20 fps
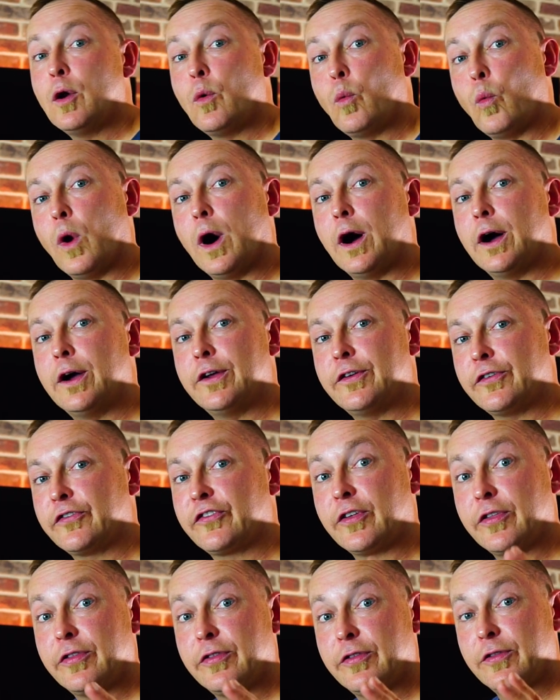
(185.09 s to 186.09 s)

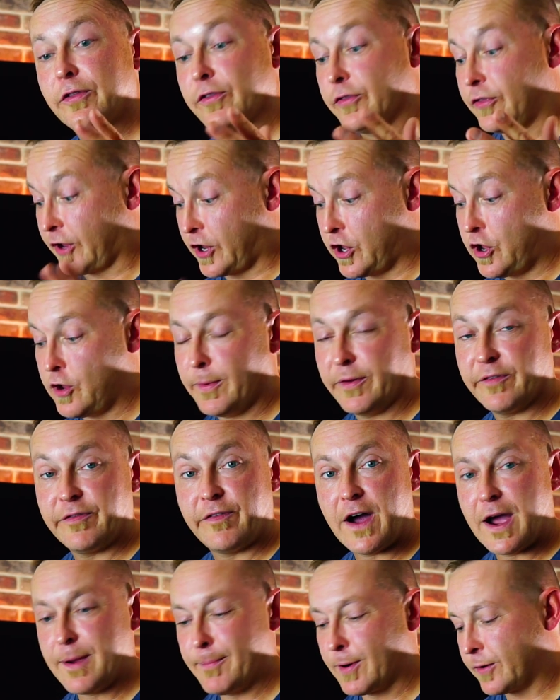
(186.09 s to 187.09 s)
was the Cuban
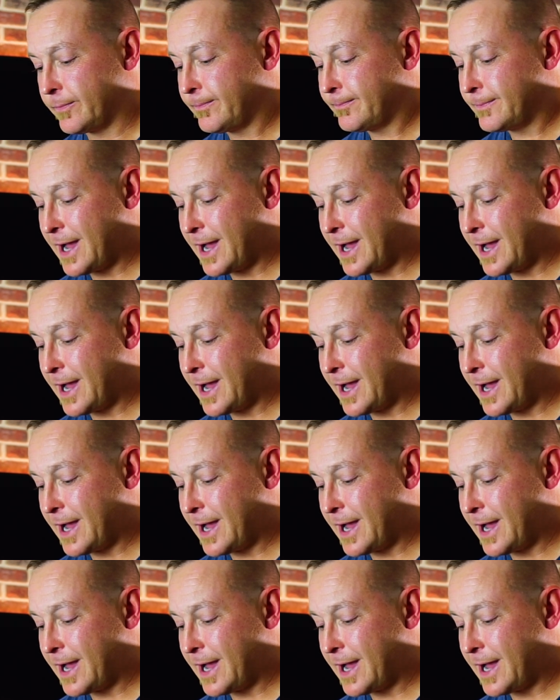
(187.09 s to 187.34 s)
fiber.